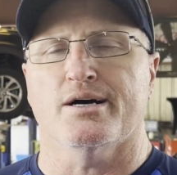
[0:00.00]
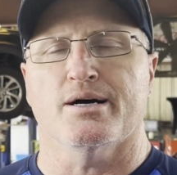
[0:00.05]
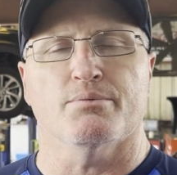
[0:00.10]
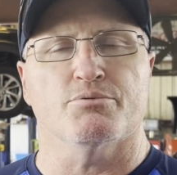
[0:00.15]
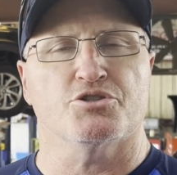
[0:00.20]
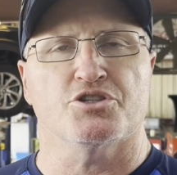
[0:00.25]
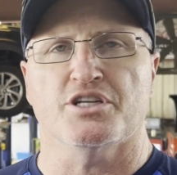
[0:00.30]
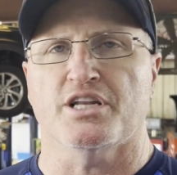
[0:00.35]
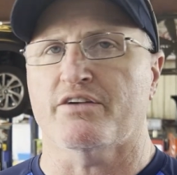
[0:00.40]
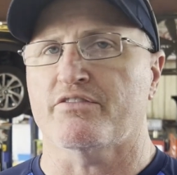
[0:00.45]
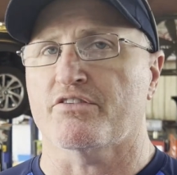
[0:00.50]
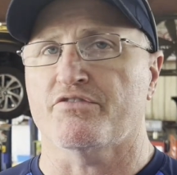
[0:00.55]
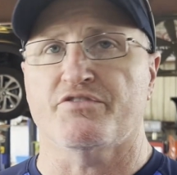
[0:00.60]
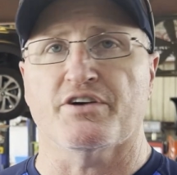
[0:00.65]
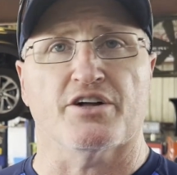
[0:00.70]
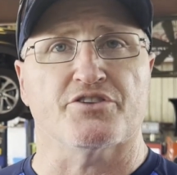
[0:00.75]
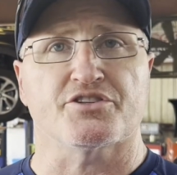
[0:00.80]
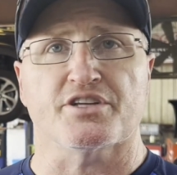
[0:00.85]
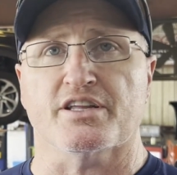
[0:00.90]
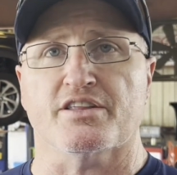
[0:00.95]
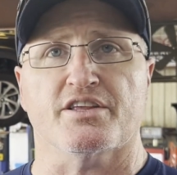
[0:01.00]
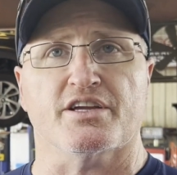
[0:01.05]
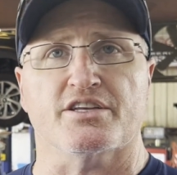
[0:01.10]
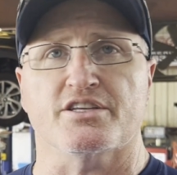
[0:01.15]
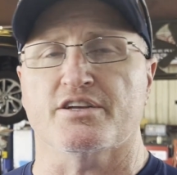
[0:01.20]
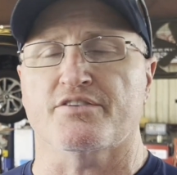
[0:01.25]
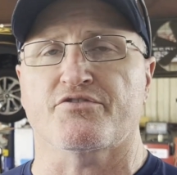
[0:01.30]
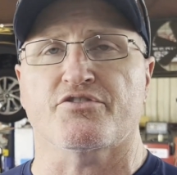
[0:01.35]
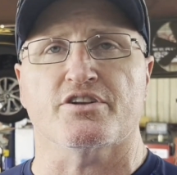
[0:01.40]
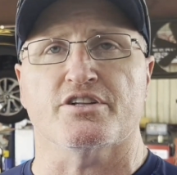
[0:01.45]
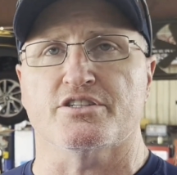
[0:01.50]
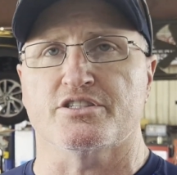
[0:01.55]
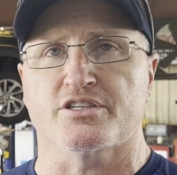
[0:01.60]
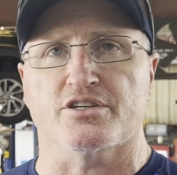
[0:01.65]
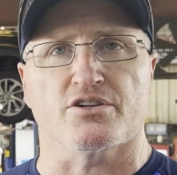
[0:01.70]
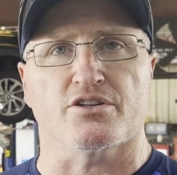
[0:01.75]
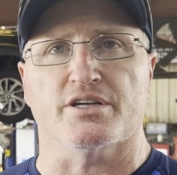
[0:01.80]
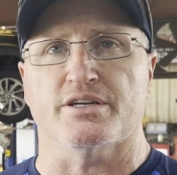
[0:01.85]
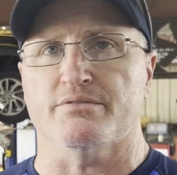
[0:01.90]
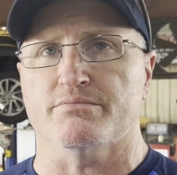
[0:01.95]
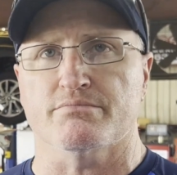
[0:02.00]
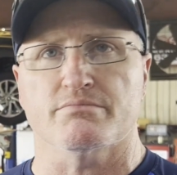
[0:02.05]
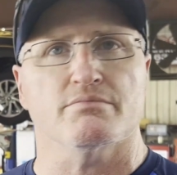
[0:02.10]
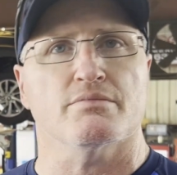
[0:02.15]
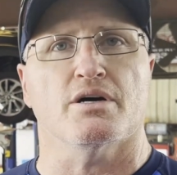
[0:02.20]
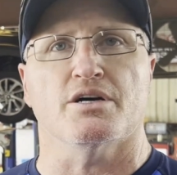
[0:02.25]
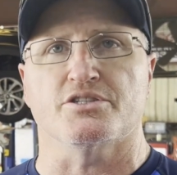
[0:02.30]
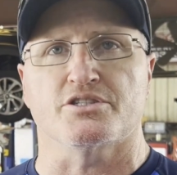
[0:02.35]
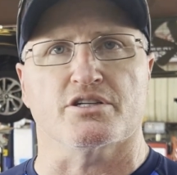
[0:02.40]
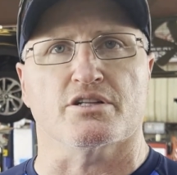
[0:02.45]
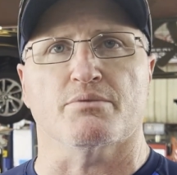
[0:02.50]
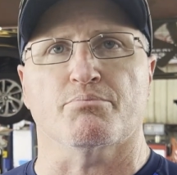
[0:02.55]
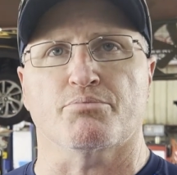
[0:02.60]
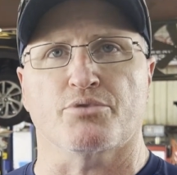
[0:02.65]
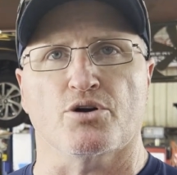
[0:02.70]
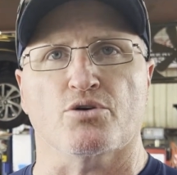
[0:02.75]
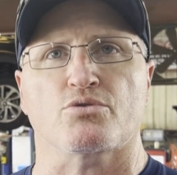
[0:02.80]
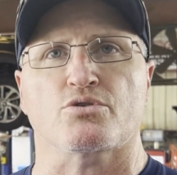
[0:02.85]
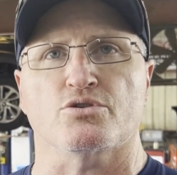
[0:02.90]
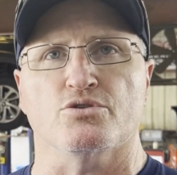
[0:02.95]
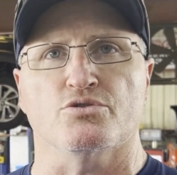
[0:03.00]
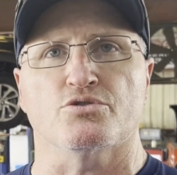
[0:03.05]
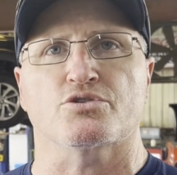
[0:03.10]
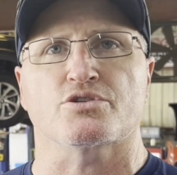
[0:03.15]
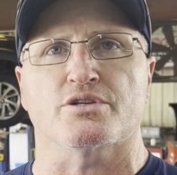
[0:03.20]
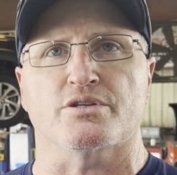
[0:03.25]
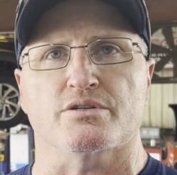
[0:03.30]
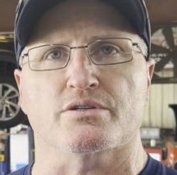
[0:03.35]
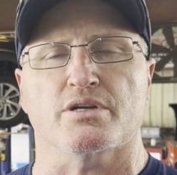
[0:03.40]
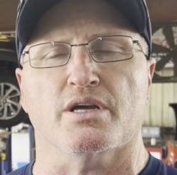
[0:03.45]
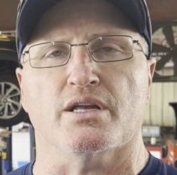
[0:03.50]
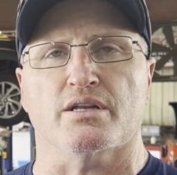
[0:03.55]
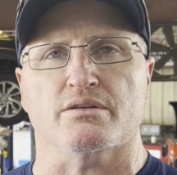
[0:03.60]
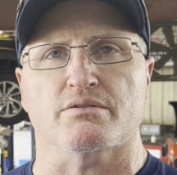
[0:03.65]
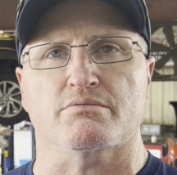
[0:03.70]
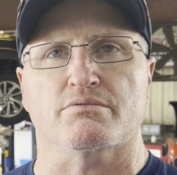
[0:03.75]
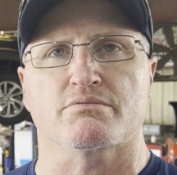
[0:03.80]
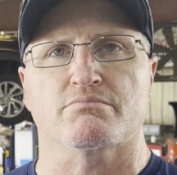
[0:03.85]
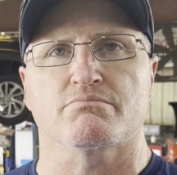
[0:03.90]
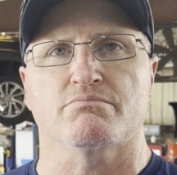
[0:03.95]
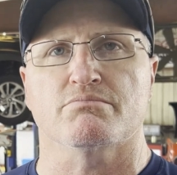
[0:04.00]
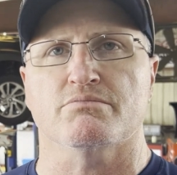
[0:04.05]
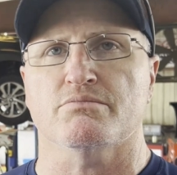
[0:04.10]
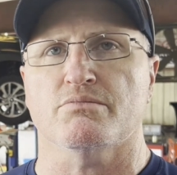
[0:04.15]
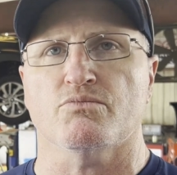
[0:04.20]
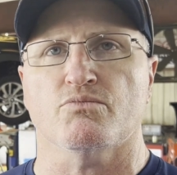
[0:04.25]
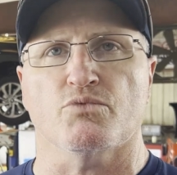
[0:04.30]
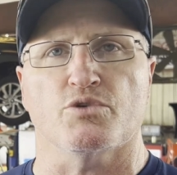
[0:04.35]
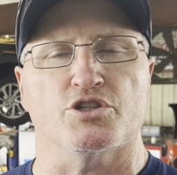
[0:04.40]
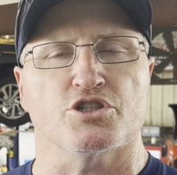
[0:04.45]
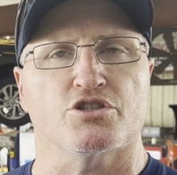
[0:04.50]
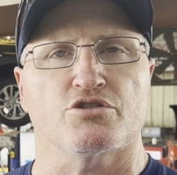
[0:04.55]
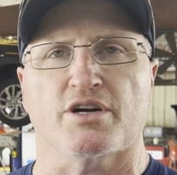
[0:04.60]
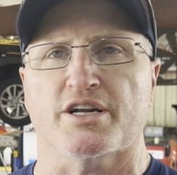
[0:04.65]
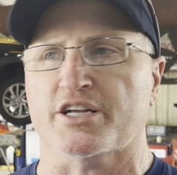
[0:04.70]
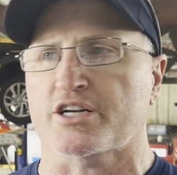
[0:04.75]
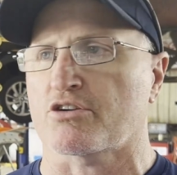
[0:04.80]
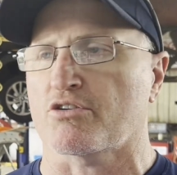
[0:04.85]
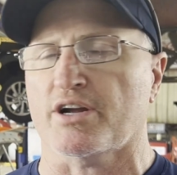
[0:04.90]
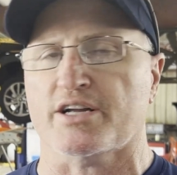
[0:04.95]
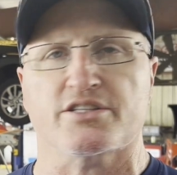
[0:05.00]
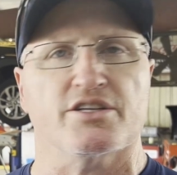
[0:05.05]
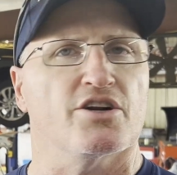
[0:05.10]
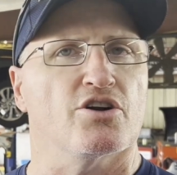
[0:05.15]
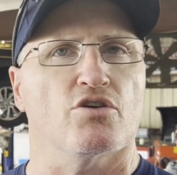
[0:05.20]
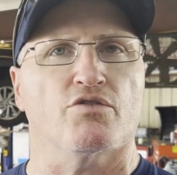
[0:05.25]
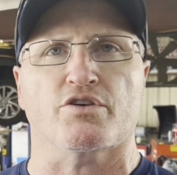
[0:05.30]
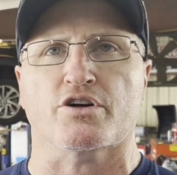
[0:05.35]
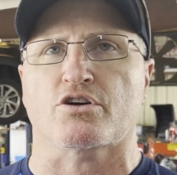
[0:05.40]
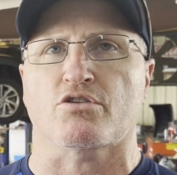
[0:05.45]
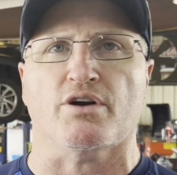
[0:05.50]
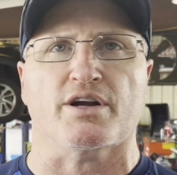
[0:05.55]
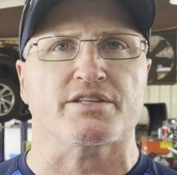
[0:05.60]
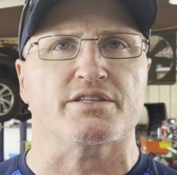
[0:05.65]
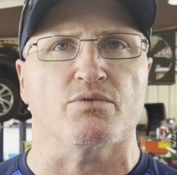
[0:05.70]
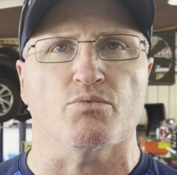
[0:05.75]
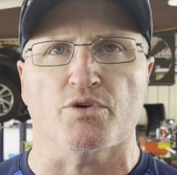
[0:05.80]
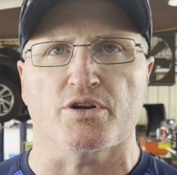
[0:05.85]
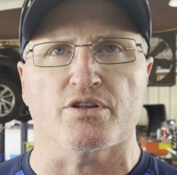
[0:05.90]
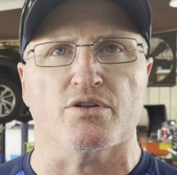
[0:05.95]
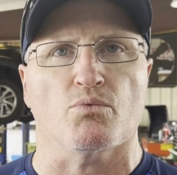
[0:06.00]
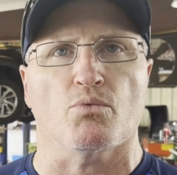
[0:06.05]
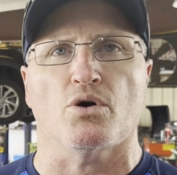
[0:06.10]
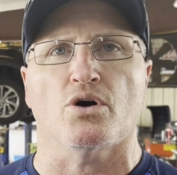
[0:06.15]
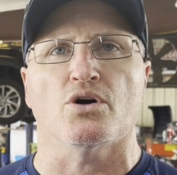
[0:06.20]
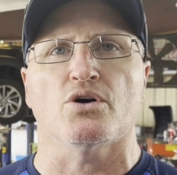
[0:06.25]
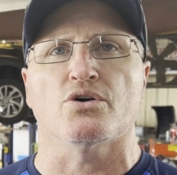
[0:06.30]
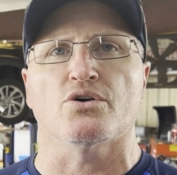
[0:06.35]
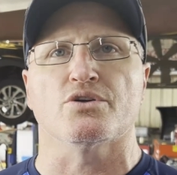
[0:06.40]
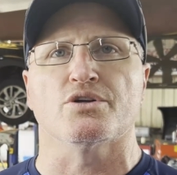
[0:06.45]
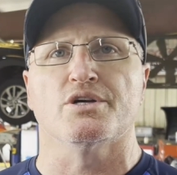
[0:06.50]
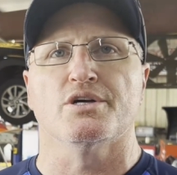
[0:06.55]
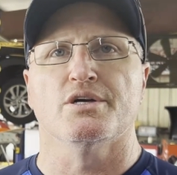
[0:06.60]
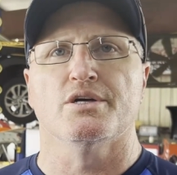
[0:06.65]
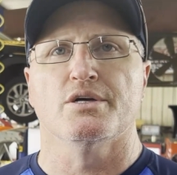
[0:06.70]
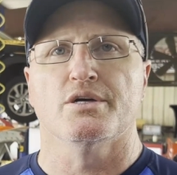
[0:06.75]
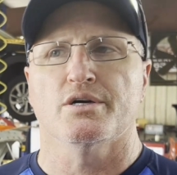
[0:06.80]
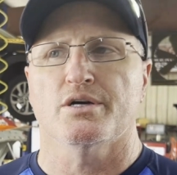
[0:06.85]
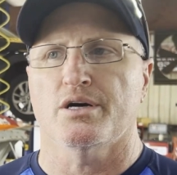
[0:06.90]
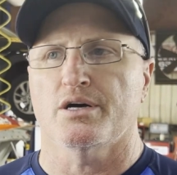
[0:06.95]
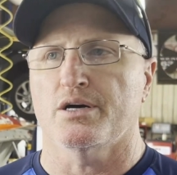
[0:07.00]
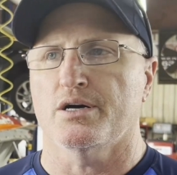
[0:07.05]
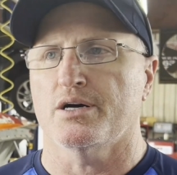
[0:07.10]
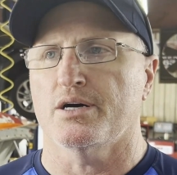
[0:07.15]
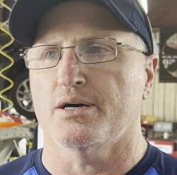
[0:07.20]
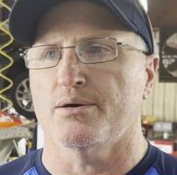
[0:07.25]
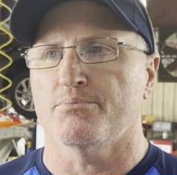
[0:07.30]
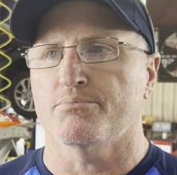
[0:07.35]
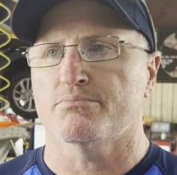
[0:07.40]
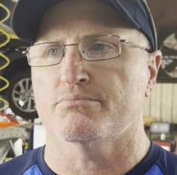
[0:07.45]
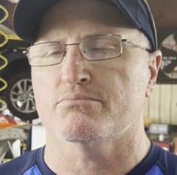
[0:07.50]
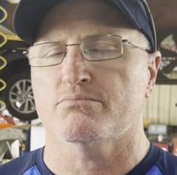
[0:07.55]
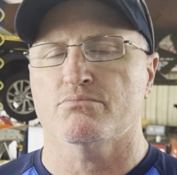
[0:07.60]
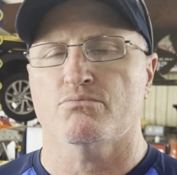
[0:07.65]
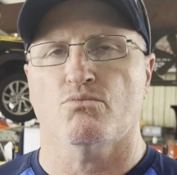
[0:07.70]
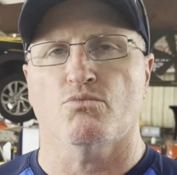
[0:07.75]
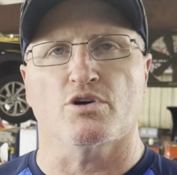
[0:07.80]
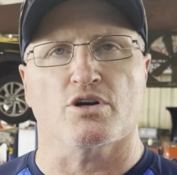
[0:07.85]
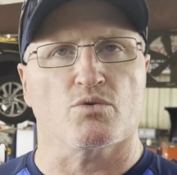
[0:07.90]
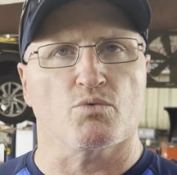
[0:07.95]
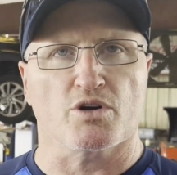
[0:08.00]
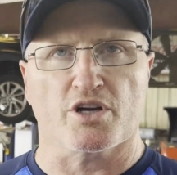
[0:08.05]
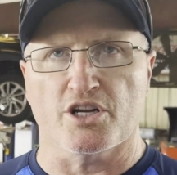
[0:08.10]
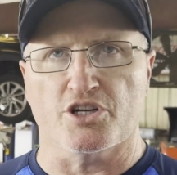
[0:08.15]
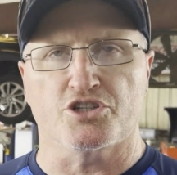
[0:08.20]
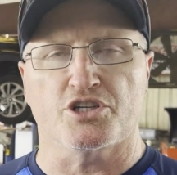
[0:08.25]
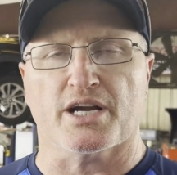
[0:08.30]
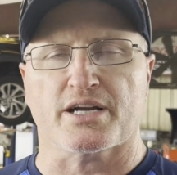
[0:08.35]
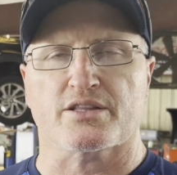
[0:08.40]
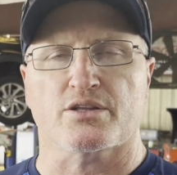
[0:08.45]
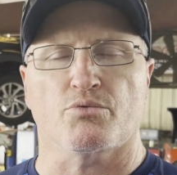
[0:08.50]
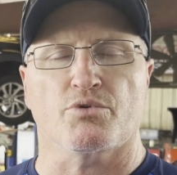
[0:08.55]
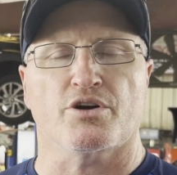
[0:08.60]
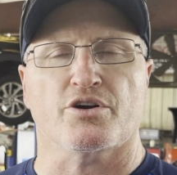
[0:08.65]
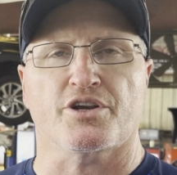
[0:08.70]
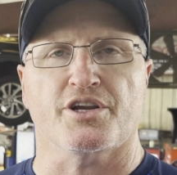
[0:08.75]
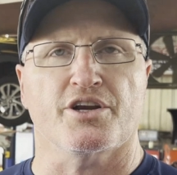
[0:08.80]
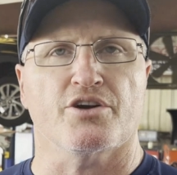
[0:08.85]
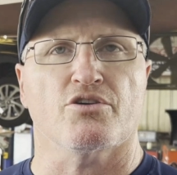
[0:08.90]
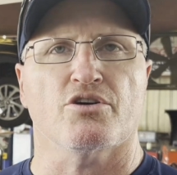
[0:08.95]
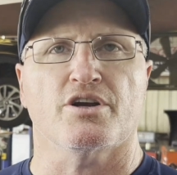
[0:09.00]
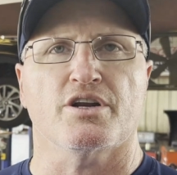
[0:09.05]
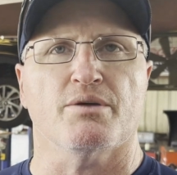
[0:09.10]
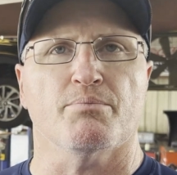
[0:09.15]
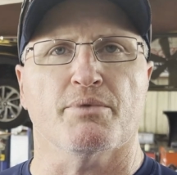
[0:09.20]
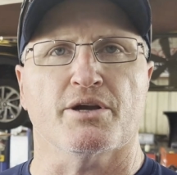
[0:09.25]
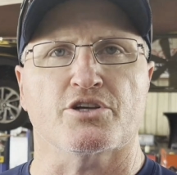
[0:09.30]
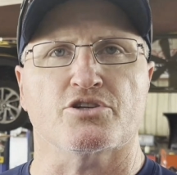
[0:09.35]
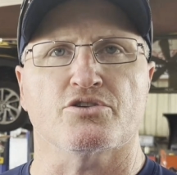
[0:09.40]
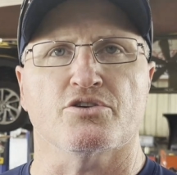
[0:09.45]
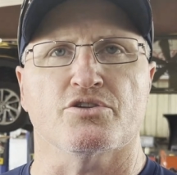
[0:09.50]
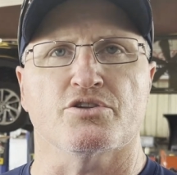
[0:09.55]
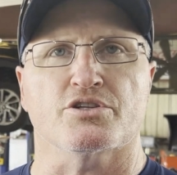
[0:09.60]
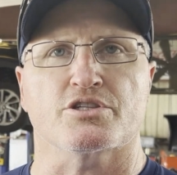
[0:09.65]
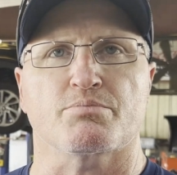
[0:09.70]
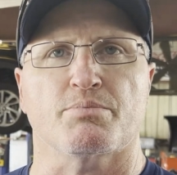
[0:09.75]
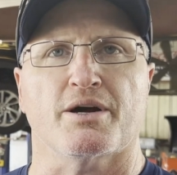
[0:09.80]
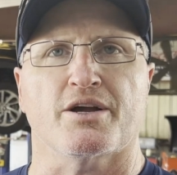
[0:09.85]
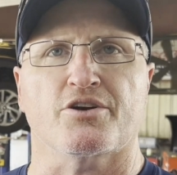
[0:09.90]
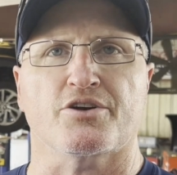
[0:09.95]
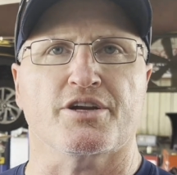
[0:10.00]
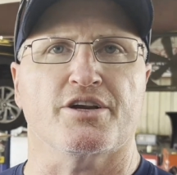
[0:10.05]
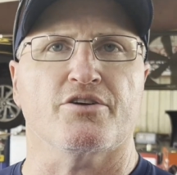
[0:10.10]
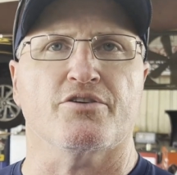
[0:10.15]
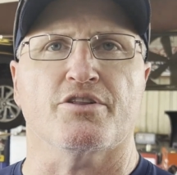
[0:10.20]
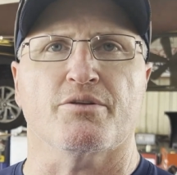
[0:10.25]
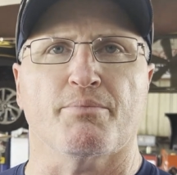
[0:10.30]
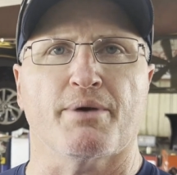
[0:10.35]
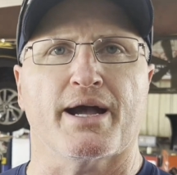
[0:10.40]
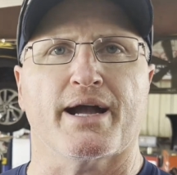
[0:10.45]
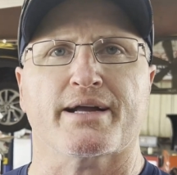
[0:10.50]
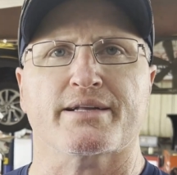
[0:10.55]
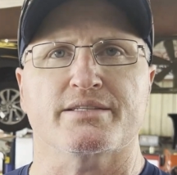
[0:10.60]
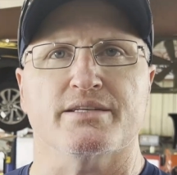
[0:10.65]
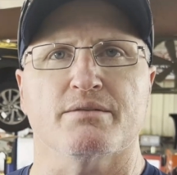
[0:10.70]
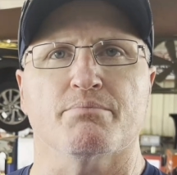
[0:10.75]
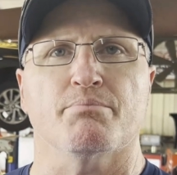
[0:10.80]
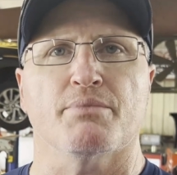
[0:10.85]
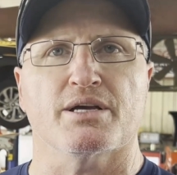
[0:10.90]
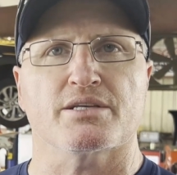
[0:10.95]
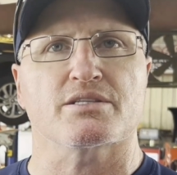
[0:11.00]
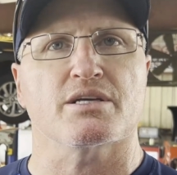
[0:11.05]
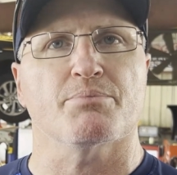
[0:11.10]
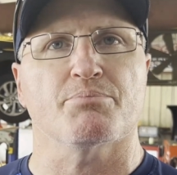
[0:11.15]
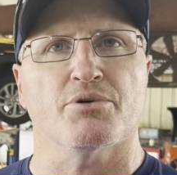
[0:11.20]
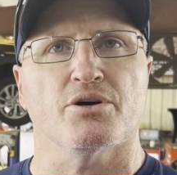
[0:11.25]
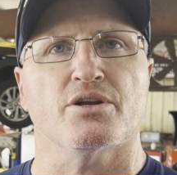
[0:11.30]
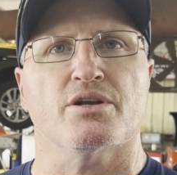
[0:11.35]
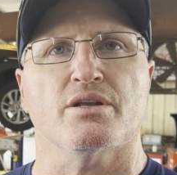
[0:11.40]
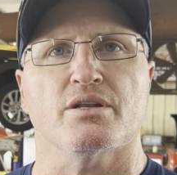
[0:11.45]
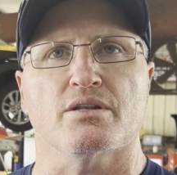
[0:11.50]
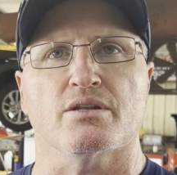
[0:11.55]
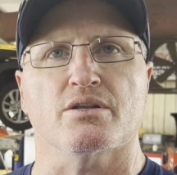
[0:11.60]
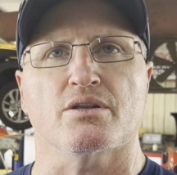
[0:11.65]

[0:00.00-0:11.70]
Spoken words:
She never felt anything different until it broke loose, and when she tried to correct it, overcorrected, went in the wall. We're going to check the rear gear on it, make sure that the spider gear in the back didn't mess up on it.